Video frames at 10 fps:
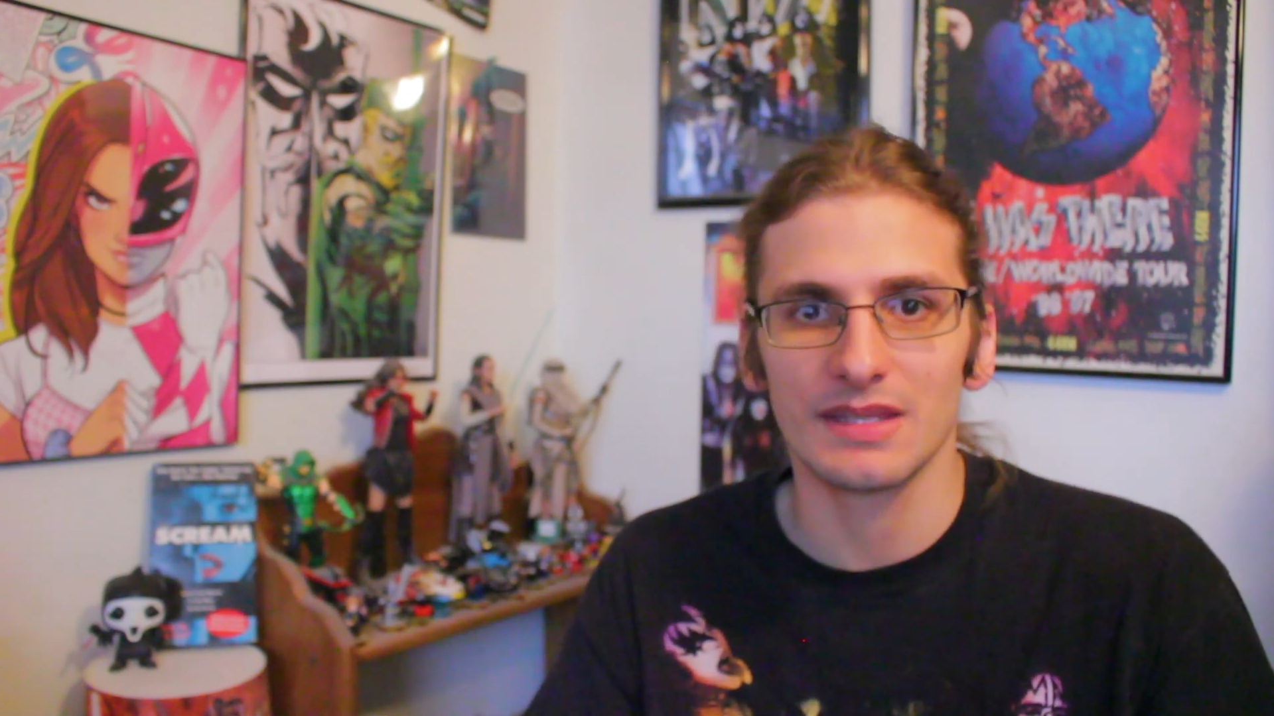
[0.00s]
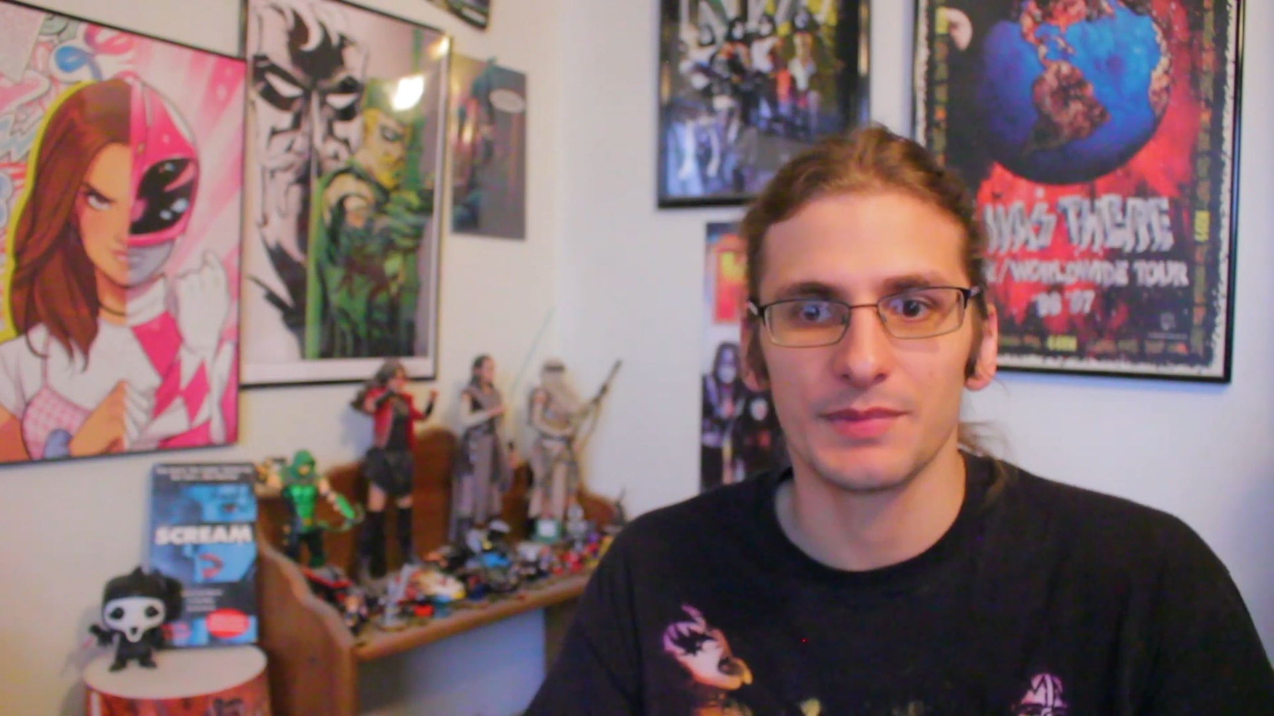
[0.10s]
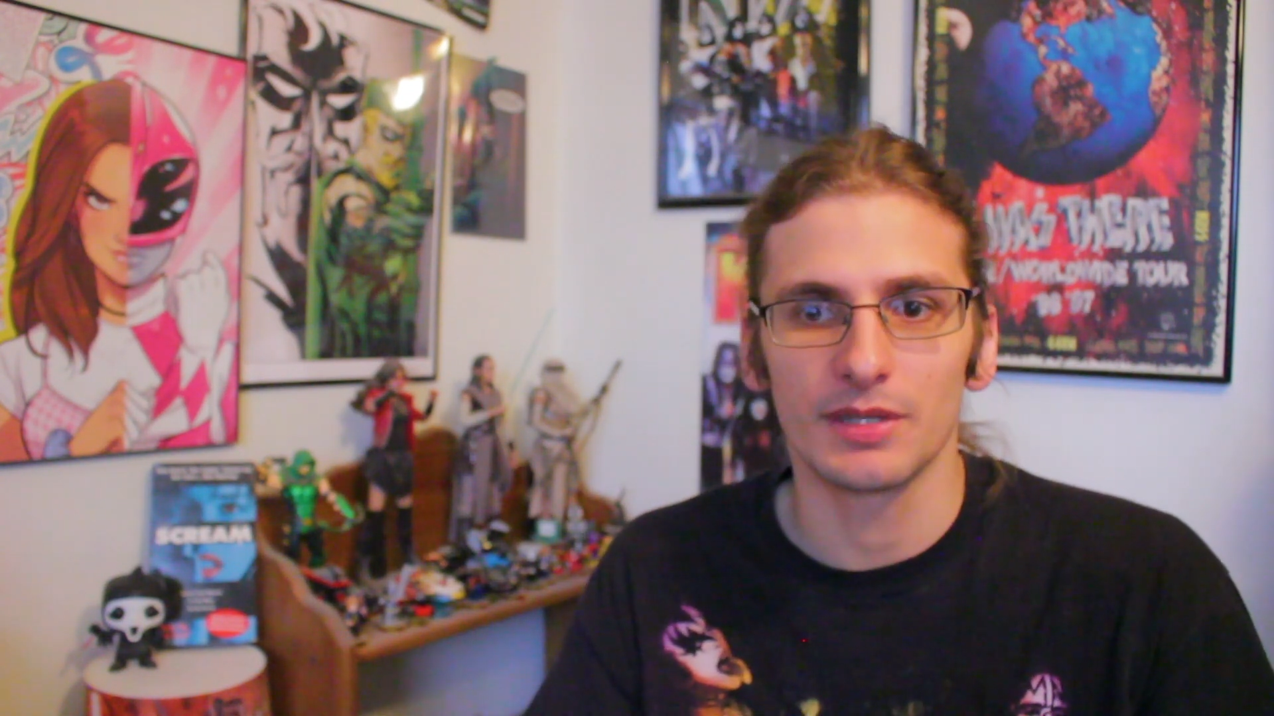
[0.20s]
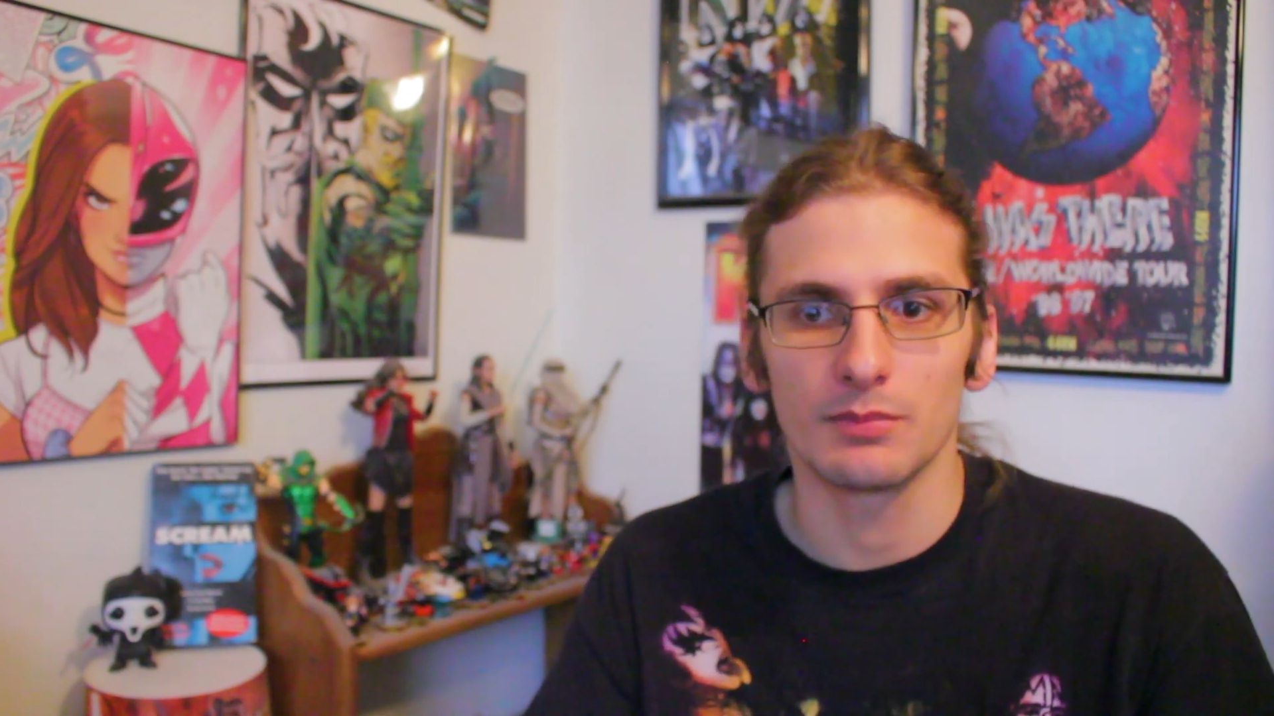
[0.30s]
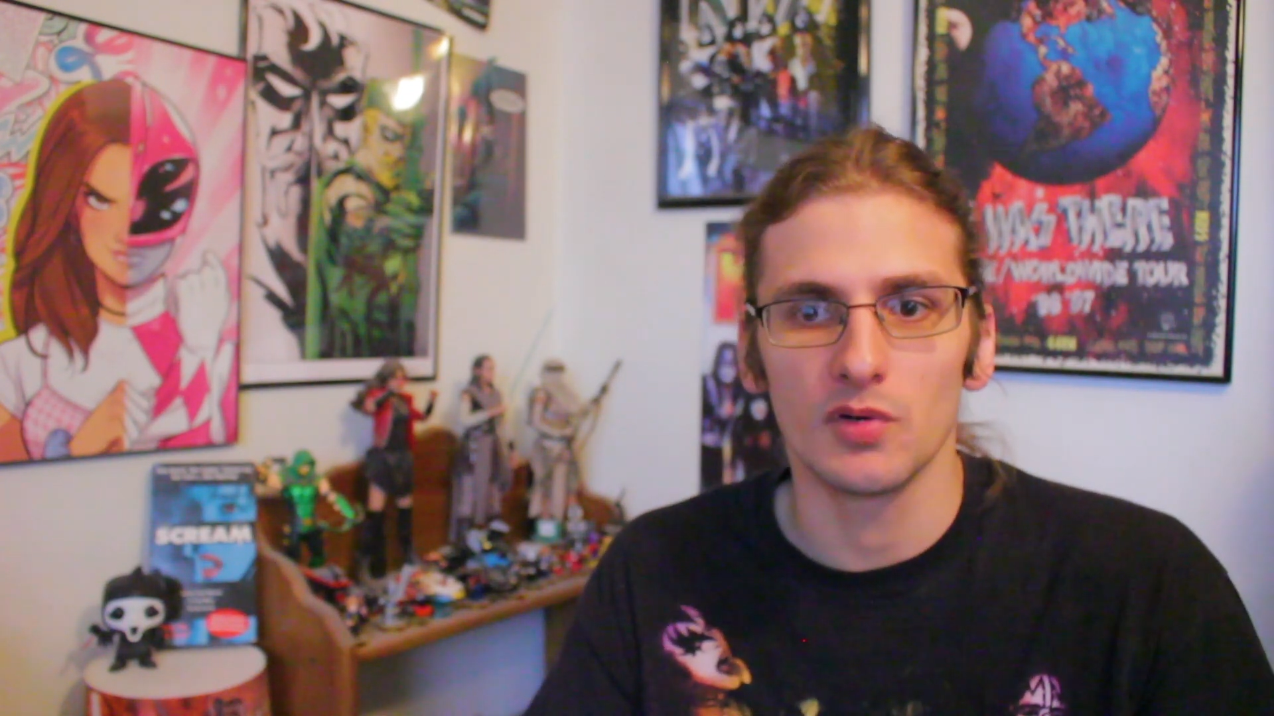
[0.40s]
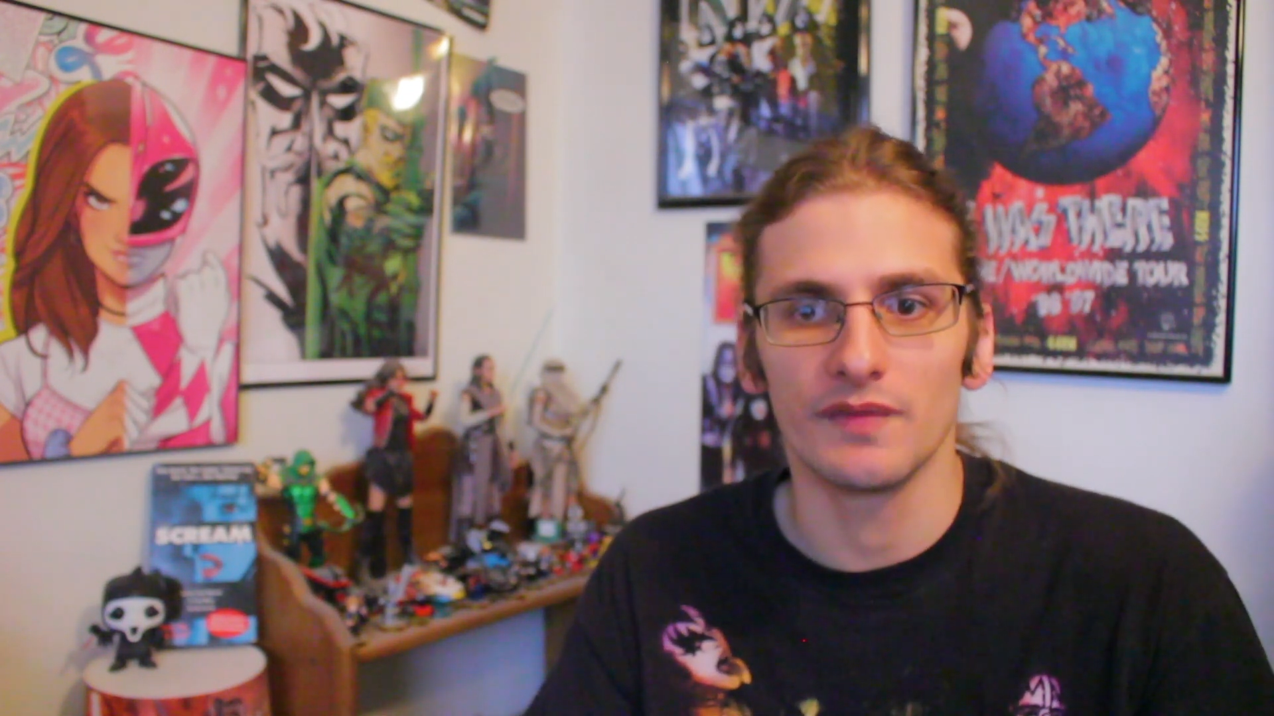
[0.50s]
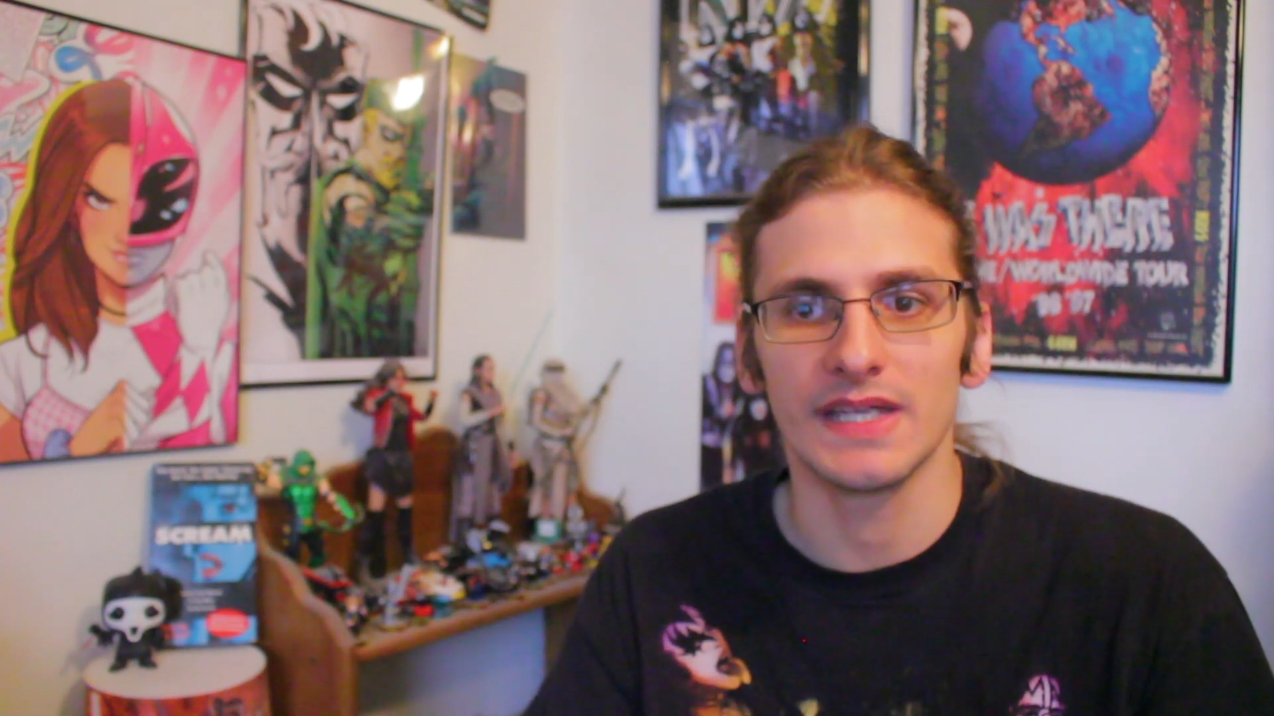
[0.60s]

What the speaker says: of the movie